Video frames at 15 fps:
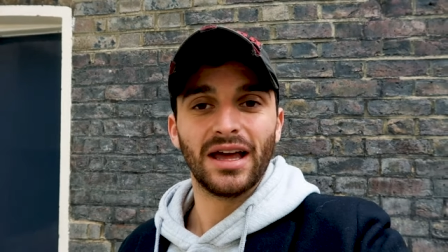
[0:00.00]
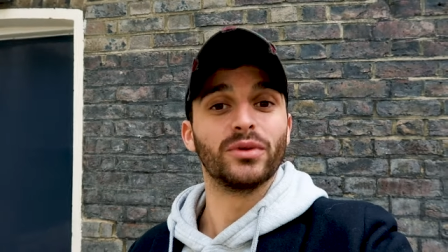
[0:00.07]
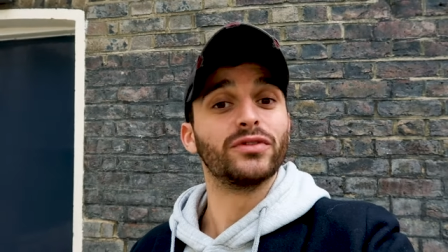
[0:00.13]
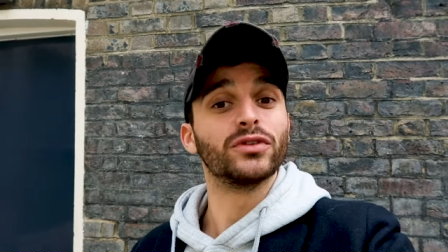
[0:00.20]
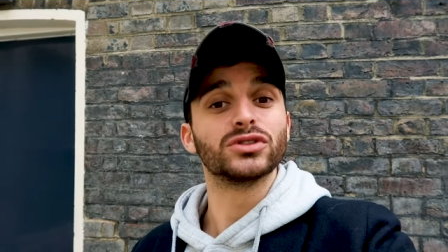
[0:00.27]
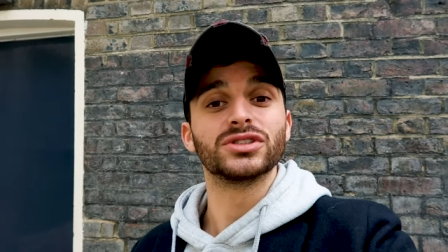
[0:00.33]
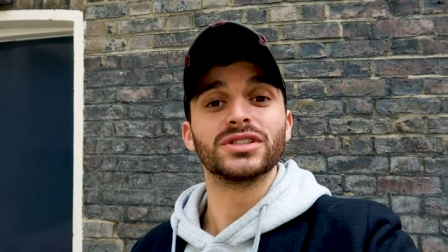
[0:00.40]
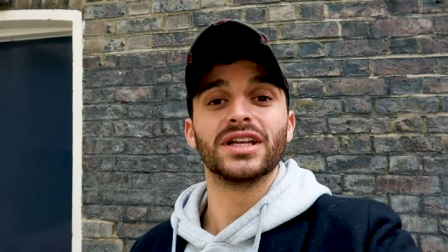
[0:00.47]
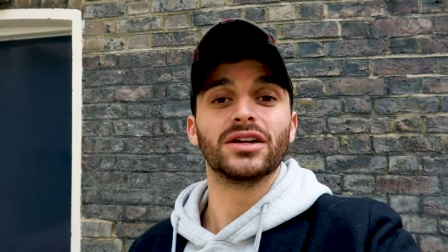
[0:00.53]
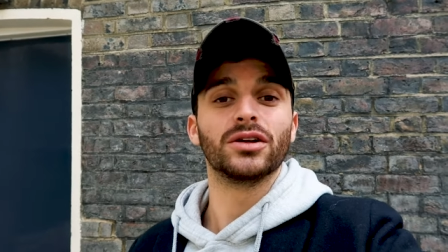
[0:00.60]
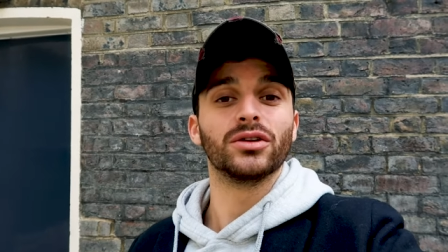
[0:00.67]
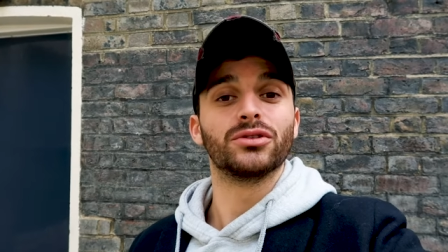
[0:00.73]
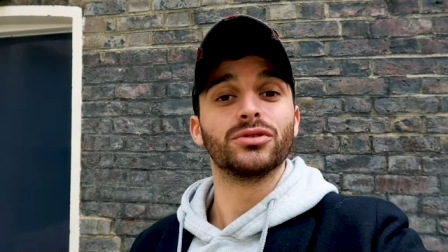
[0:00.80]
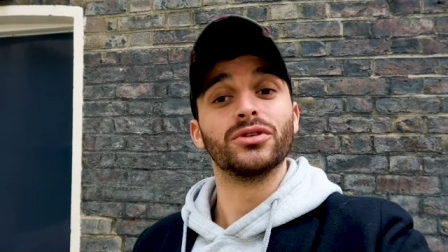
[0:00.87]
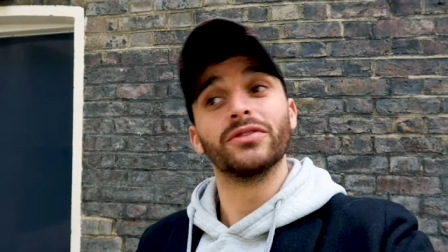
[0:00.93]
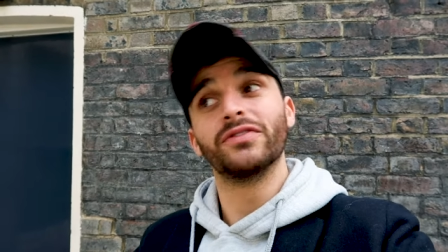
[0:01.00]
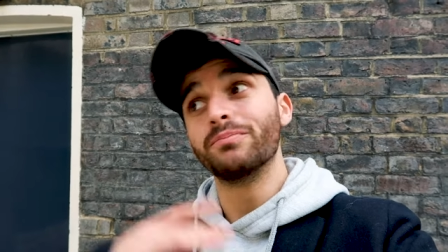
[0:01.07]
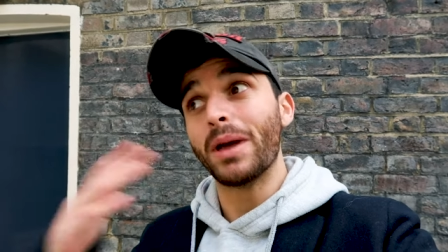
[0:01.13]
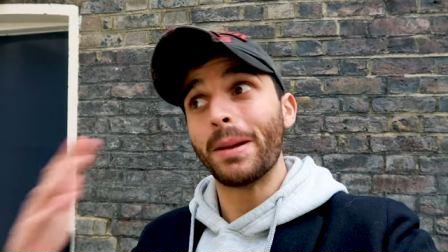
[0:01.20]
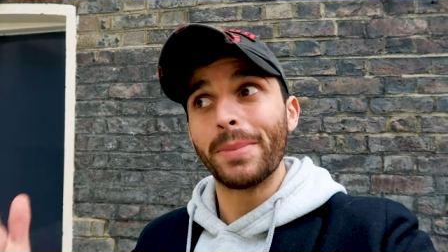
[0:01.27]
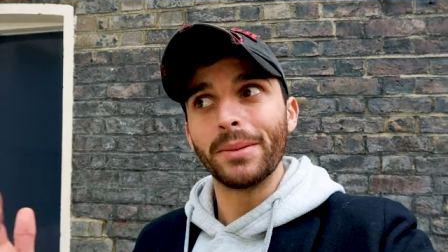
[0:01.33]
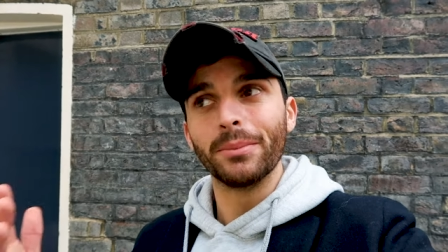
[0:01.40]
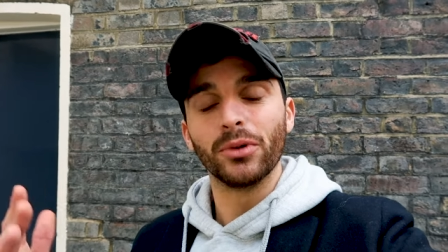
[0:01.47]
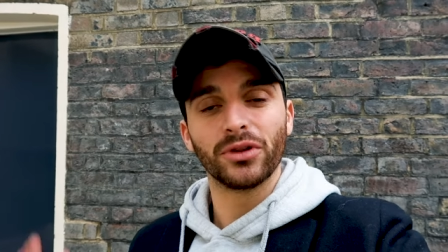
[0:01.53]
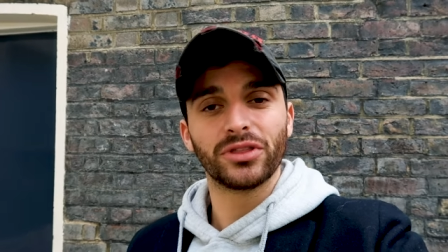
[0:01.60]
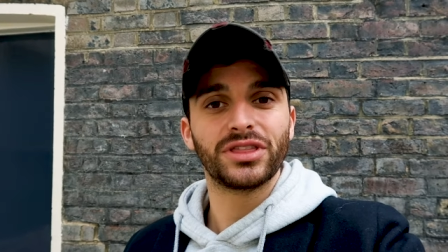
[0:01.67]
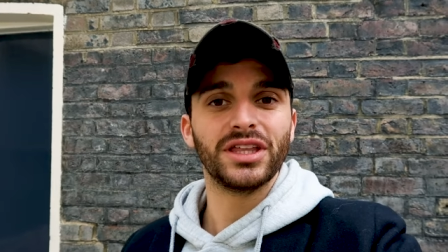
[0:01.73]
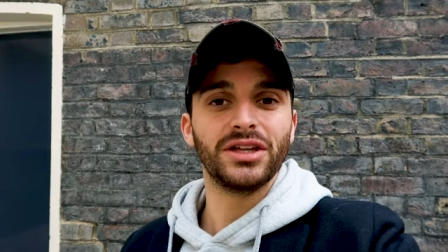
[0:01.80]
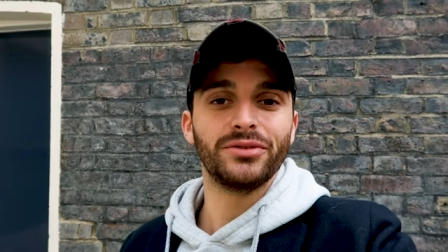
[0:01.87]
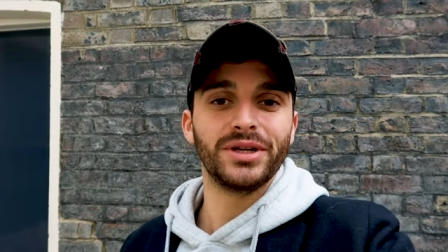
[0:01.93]
We've also then gone through a, bit more
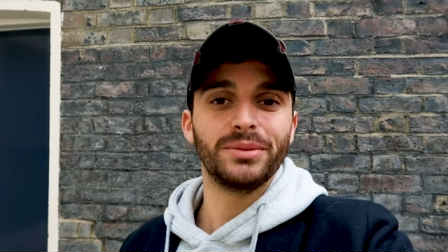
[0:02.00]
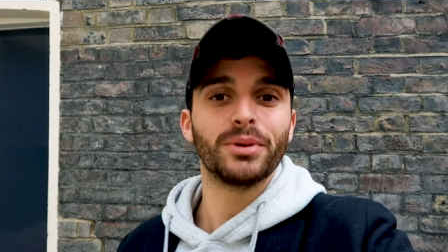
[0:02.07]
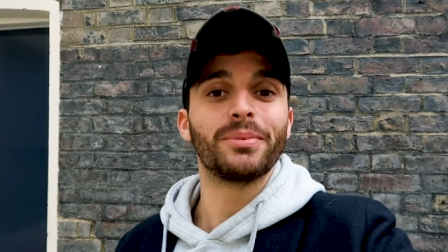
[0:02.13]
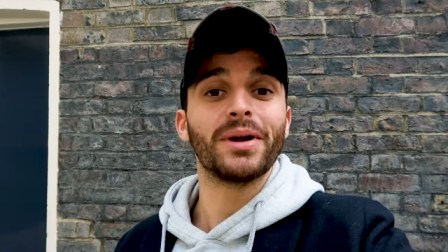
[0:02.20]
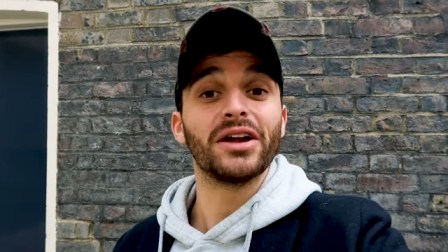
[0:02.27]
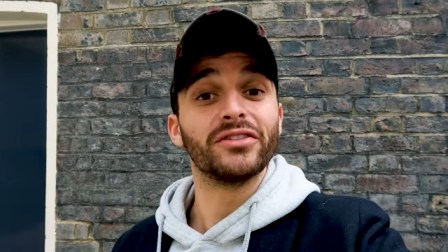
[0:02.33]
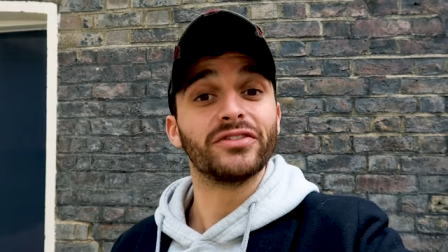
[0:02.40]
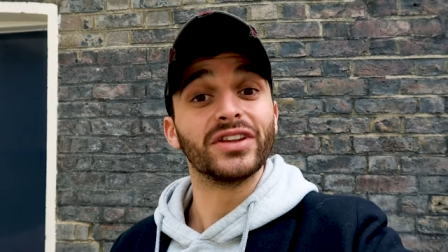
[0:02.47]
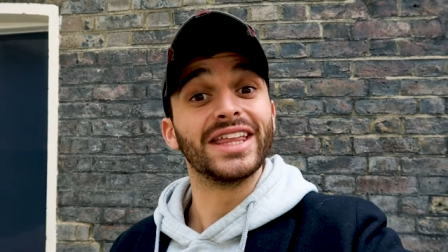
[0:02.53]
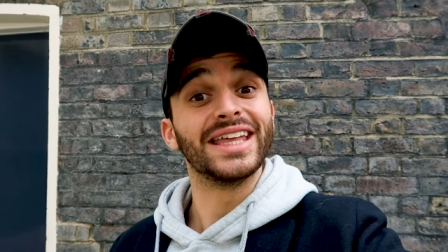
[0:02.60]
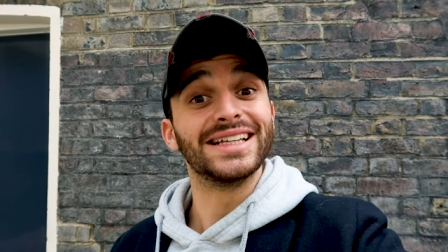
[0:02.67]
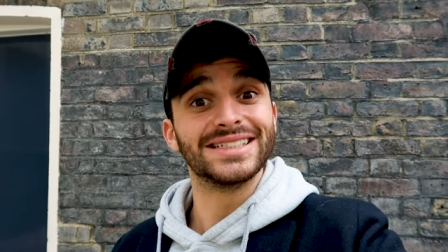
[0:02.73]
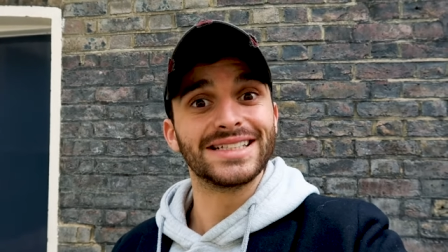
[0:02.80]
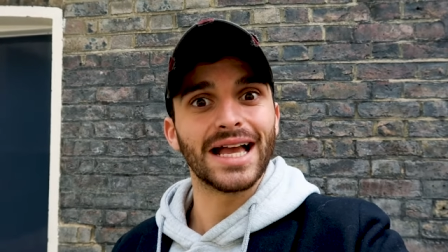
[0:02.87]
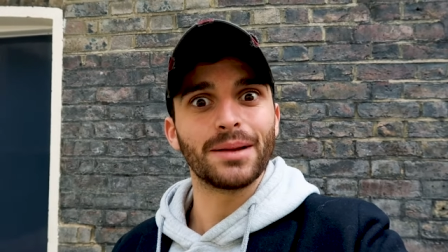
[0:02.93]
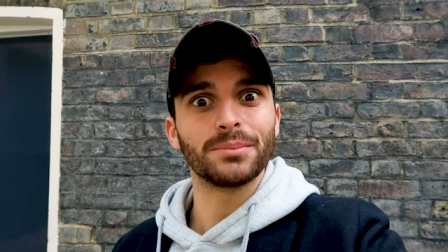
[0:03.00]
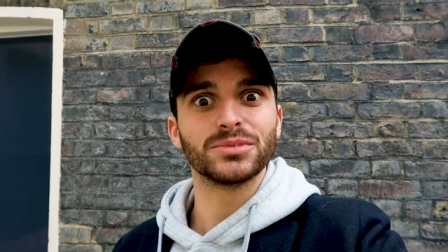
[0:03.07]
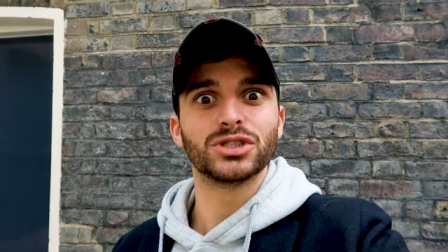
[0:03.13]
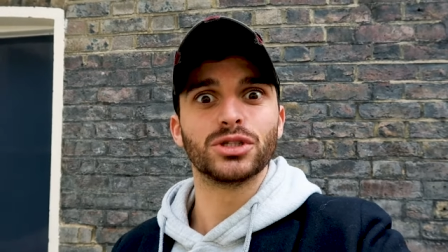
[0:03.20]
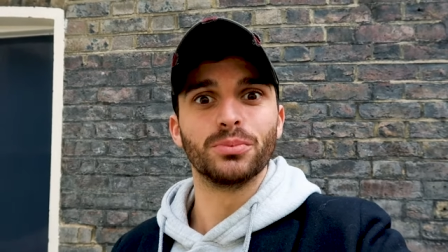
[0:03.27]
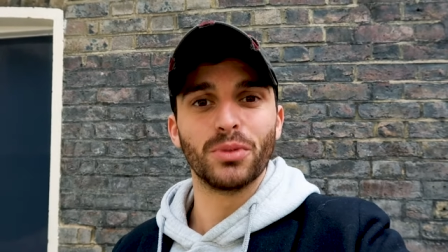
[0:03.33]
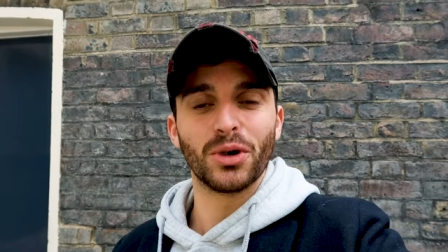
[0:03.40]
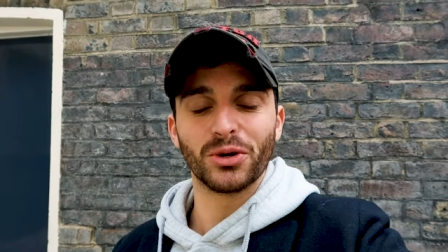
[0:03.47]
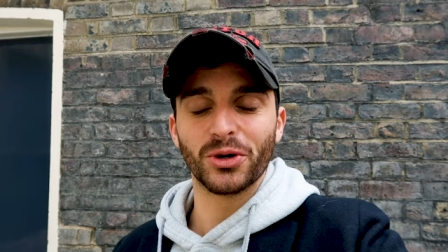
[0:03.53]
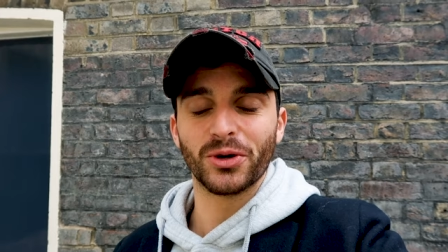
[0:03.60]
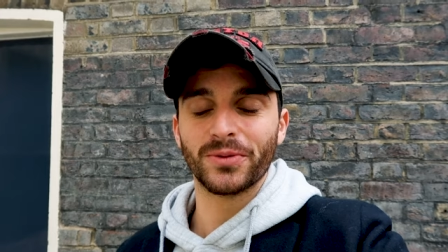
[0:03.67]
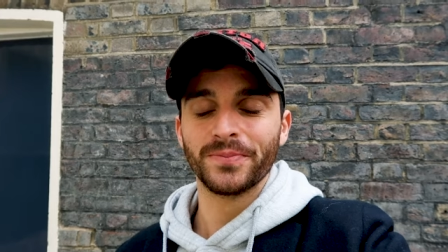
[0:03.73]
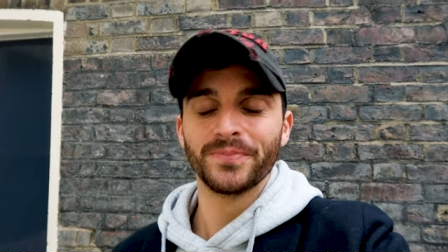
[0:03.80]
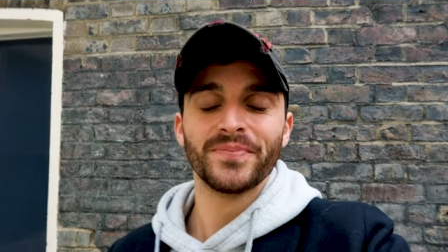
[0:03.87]
theory, preparing for the exams tomorrow,